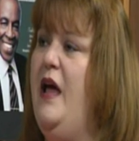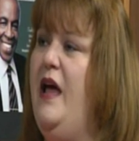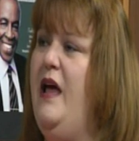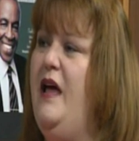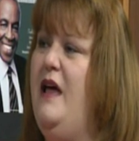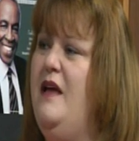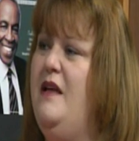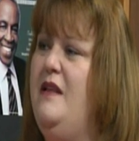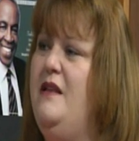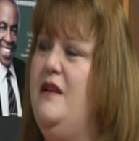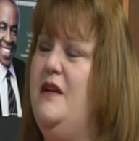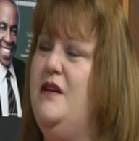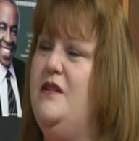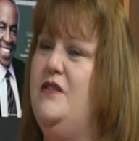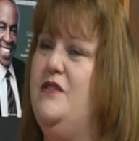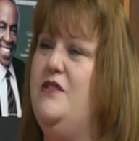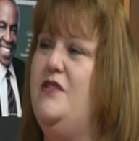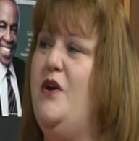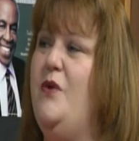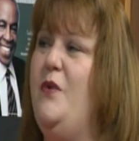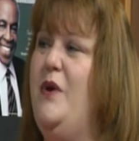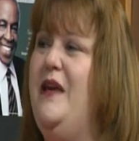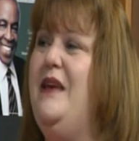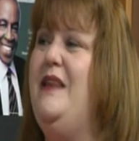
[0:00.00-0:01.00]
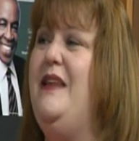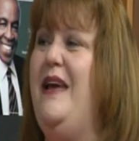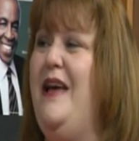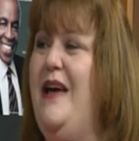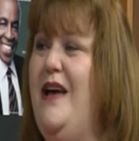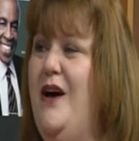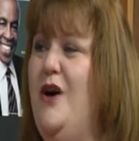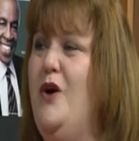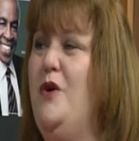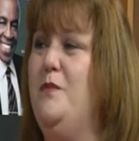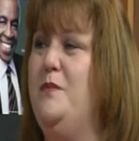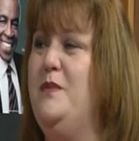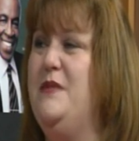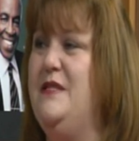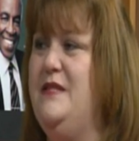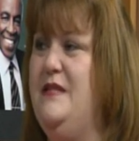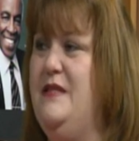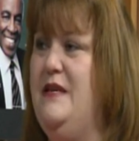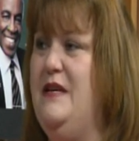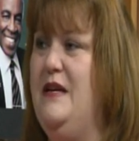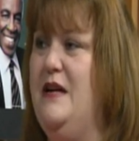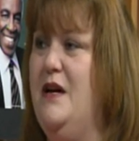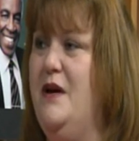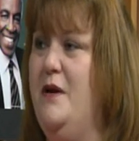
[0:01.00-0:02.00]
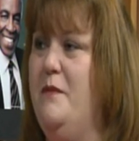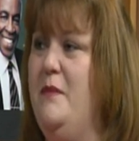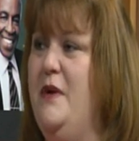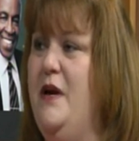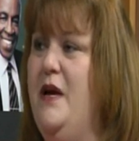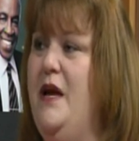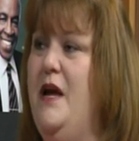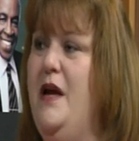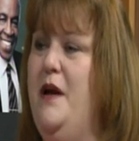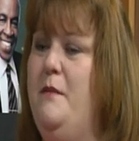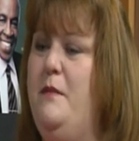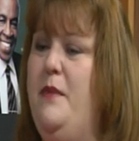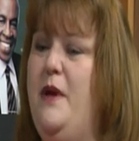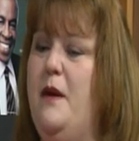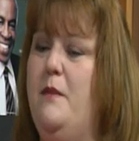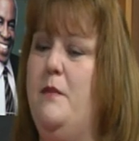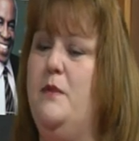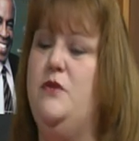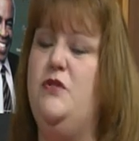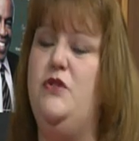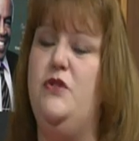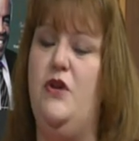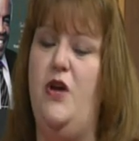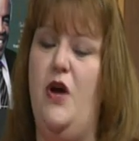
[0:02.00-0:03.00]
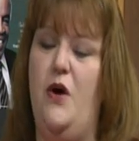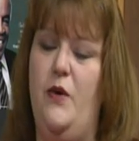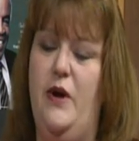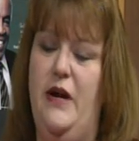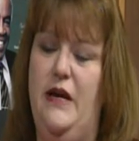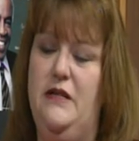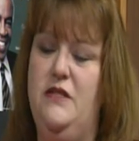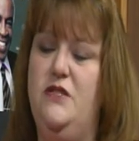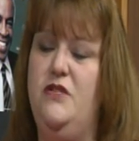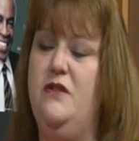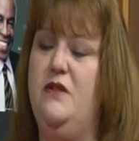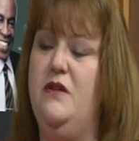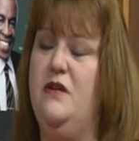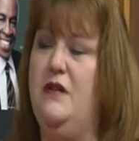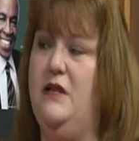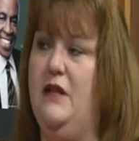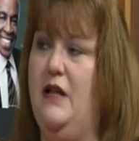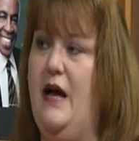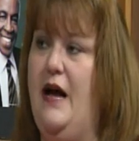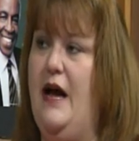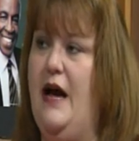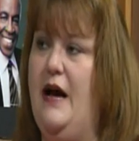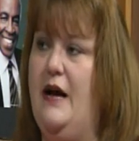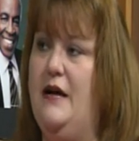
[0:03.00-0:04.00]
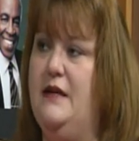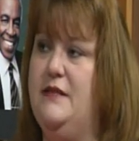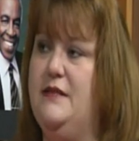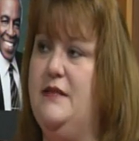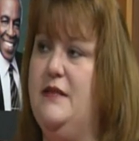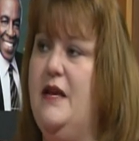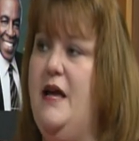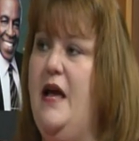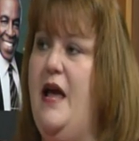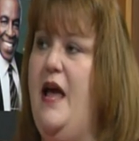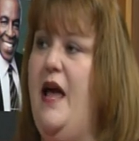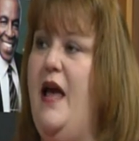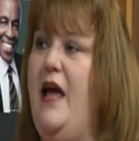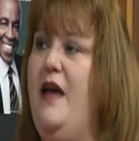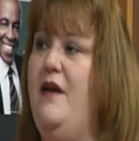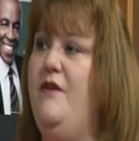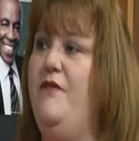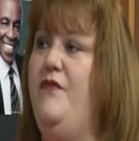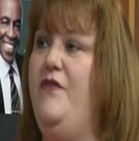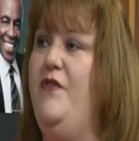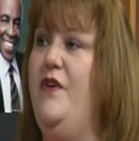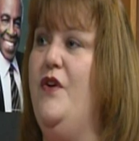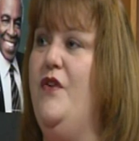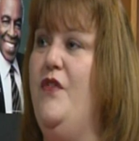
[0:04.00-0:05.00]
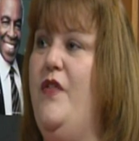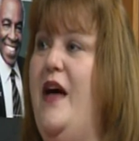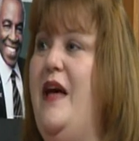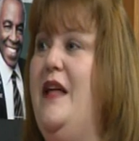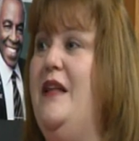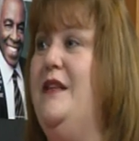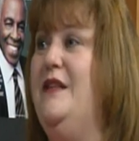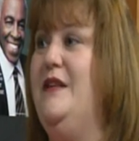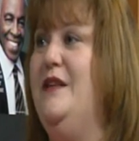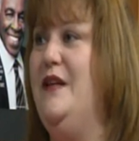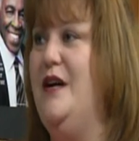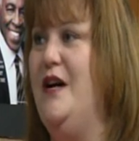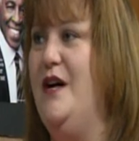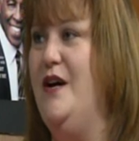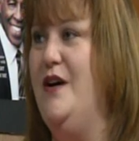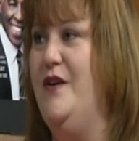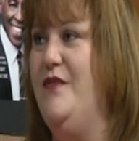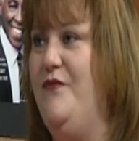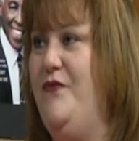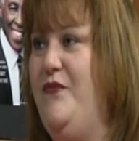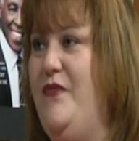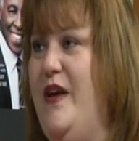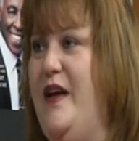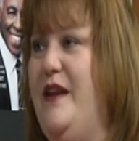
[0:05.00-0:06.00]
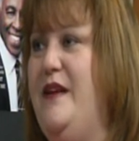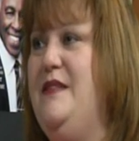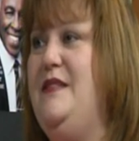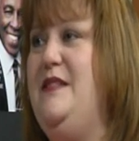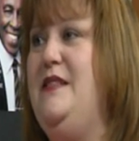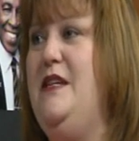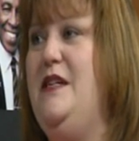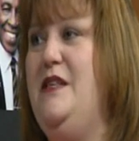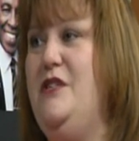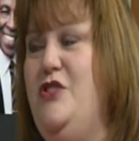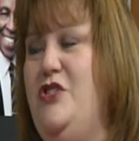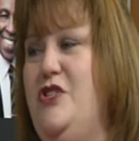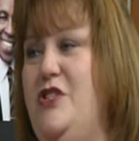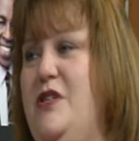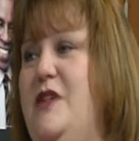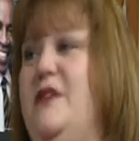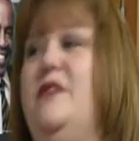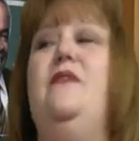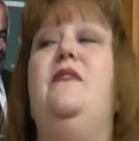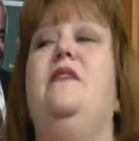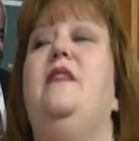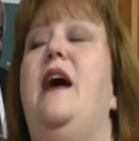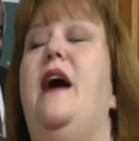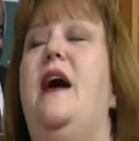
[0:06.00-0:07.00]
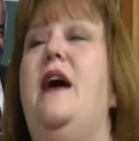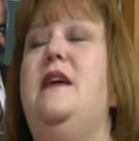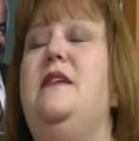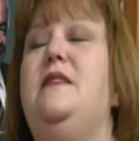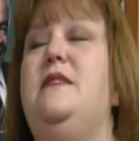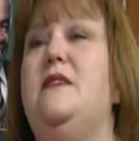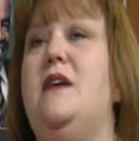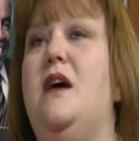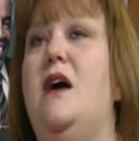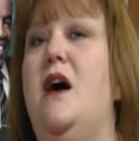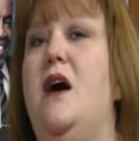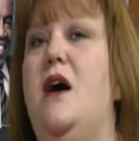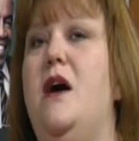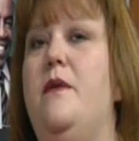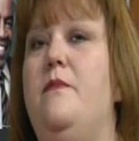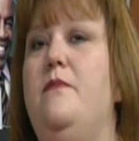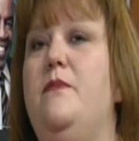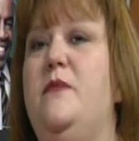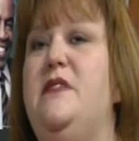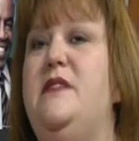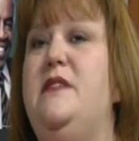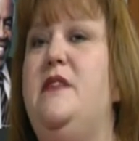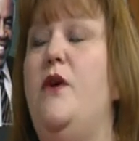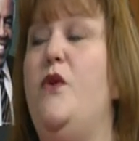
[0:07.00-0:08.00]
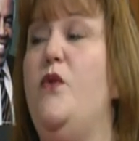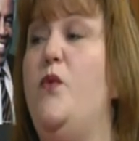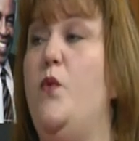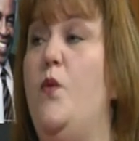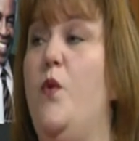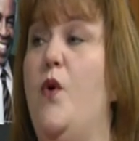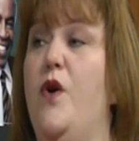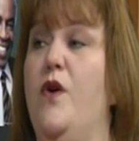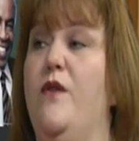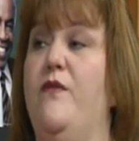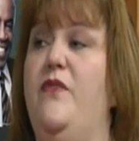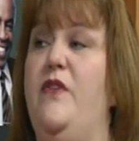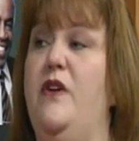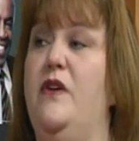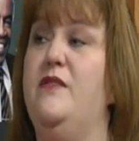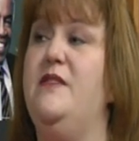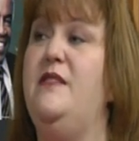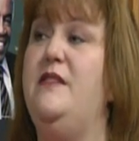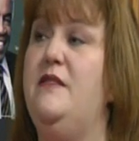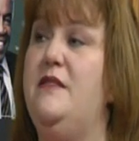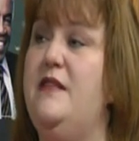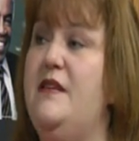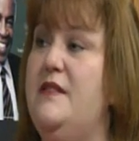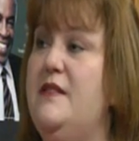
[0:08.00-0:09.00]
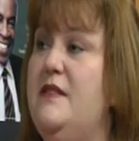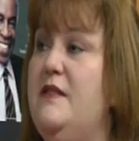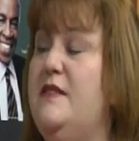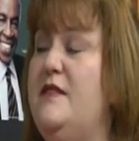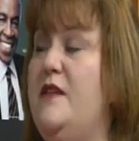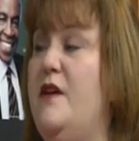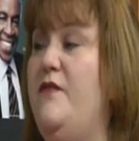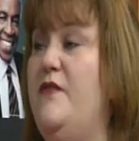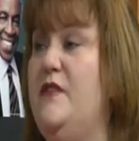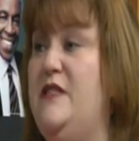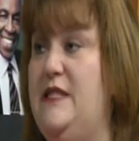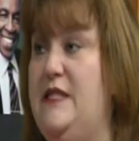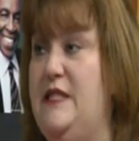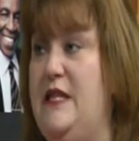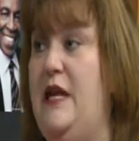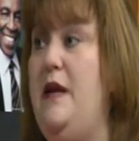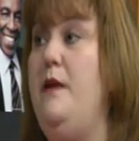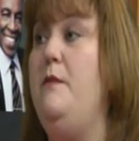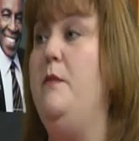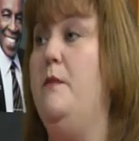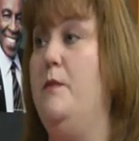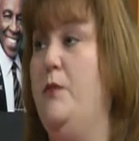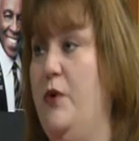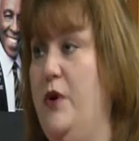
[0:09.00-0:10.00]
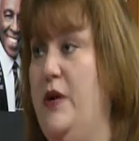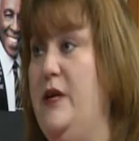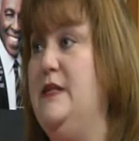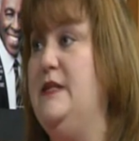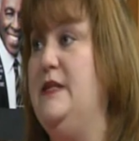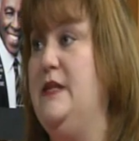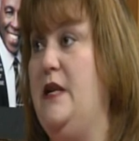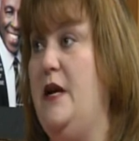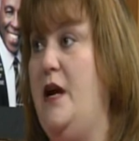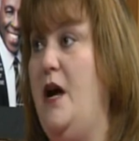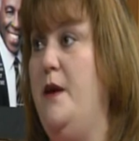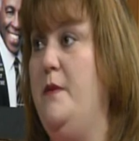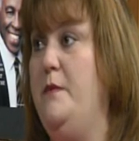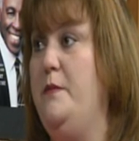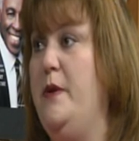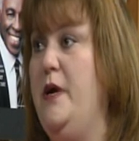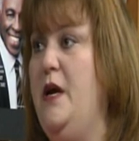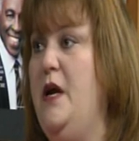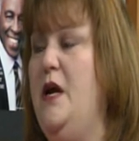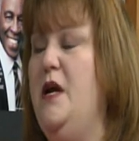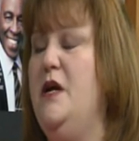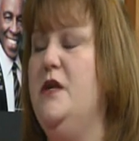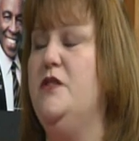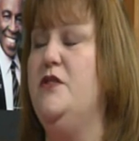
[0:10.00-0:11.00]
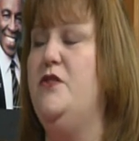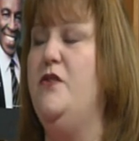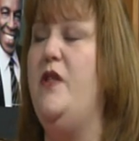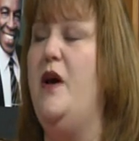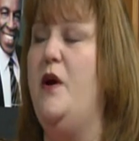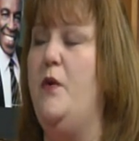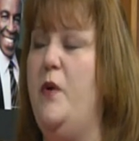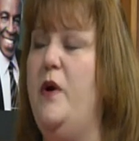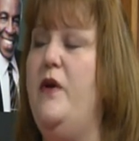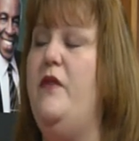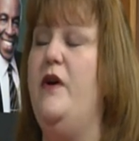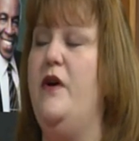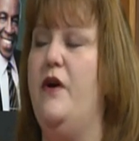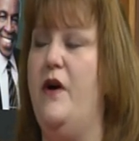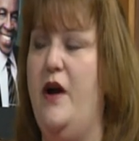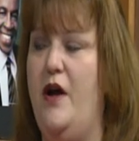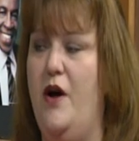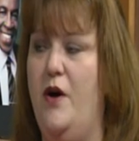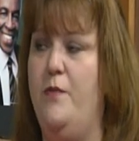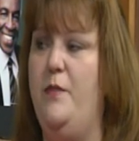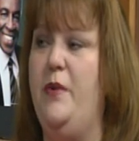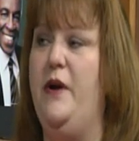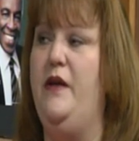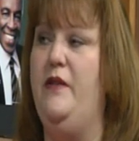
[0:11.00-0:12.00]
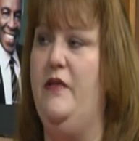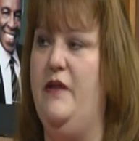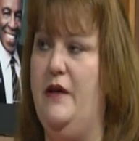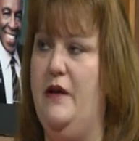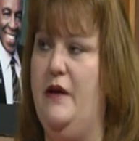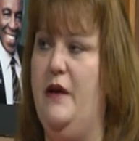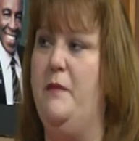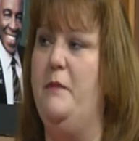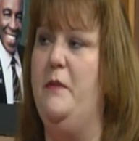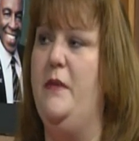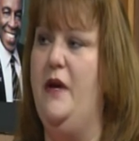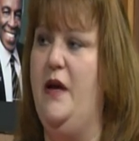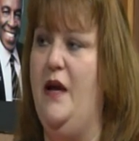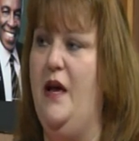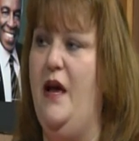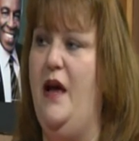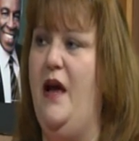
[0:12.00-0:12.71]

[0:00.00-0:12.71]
and so it helps them be able to go into the class and feel that love, that attention, that self-worth, their self-esteem brings it up. So that way they're helping them.